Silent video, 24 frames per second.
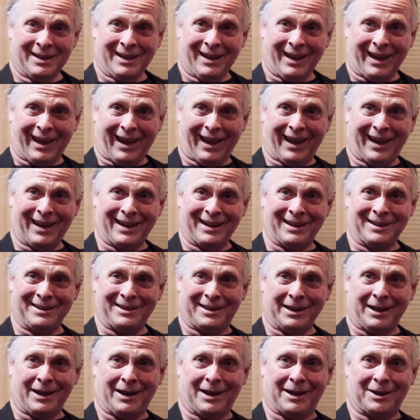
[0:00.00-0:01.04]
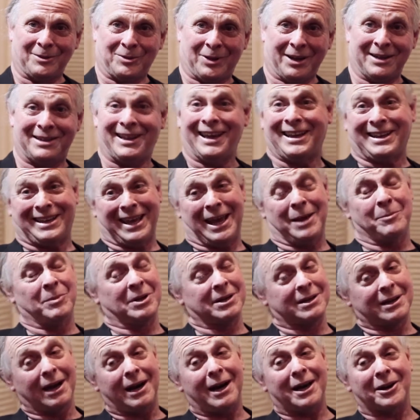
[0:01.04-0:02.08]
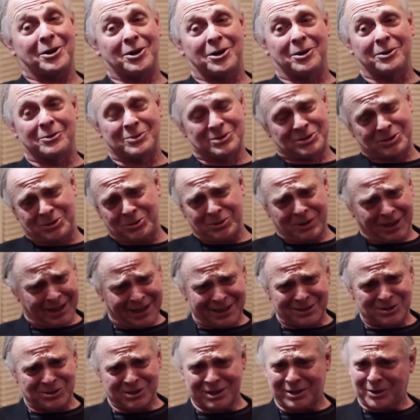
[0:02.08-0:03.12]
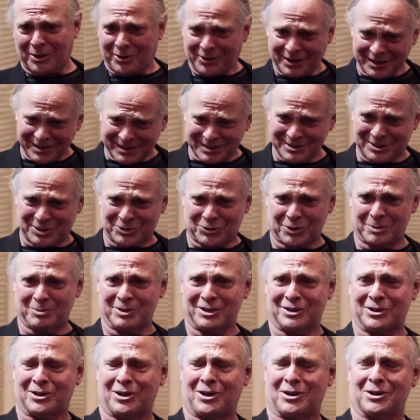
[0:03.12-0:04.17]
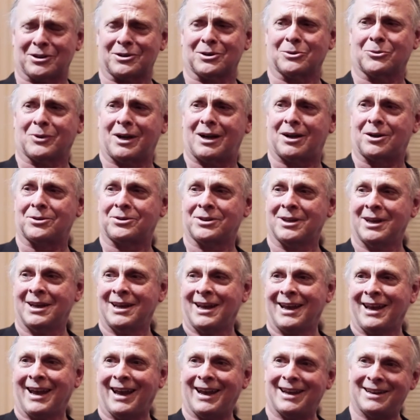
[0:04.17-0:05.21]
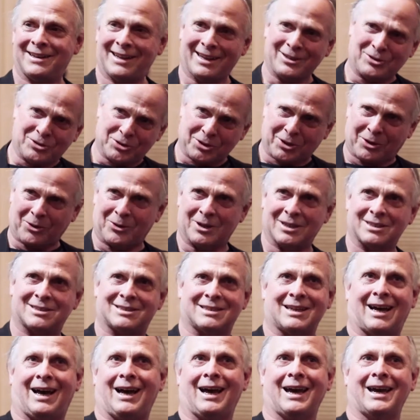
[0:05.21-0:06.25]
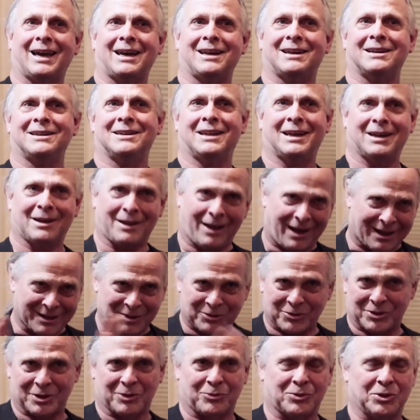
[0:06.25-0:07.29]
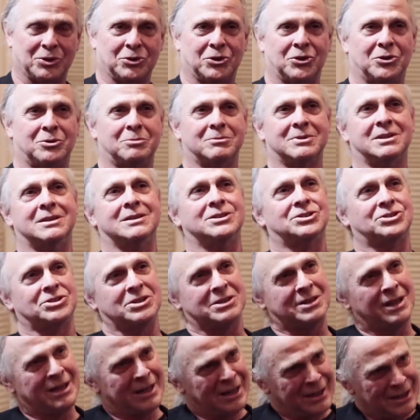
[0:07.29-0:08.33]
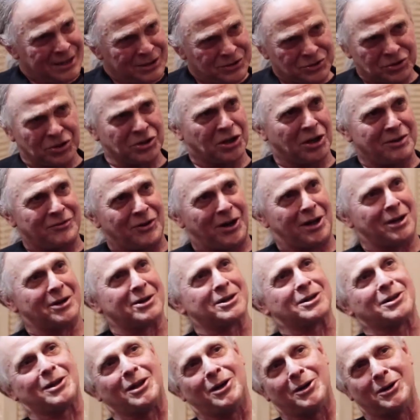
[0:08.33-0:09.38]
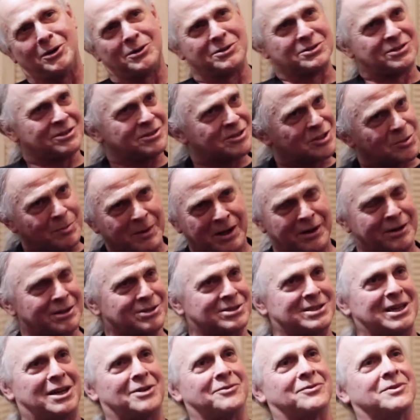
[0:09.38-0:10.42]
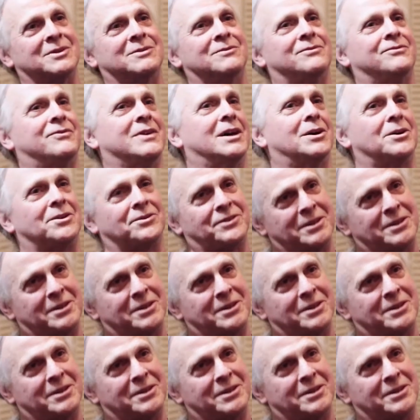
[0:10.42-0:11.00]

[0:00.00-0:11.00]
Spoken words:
And then they came and got her. It was too late. She had already distributed all of her wealth, and they took her inside and they locked her in a room, and then she took off all her clothes and smeared herself in filth